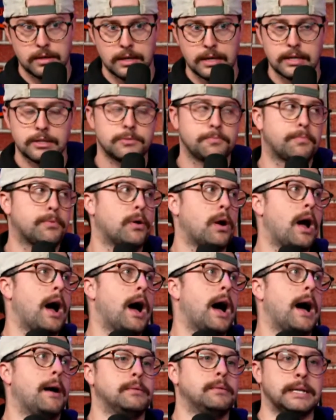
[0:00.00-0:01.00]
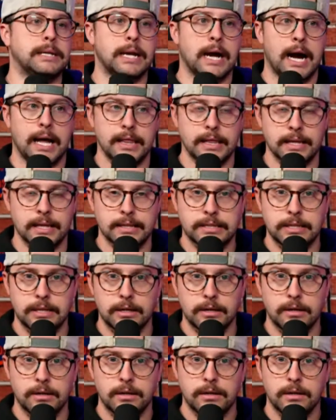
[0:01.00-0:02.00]
It's probably not this
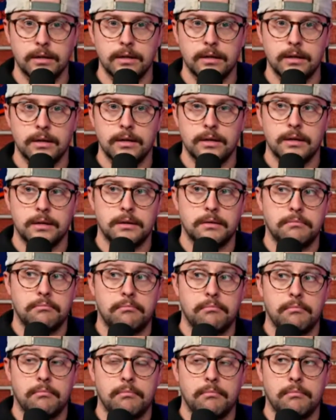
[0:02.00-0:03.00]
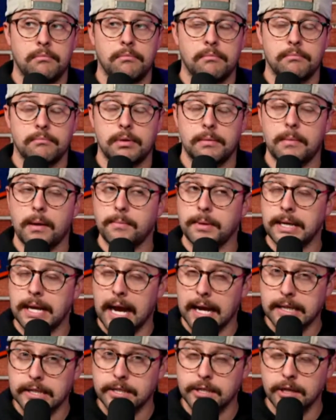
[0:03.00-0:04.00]
year. But maybe
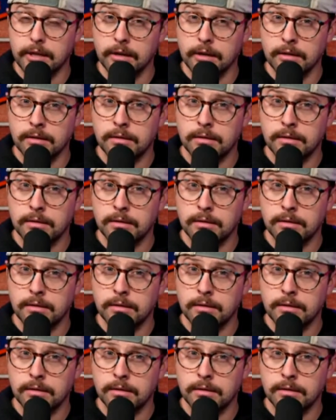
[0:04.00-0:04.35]
next year?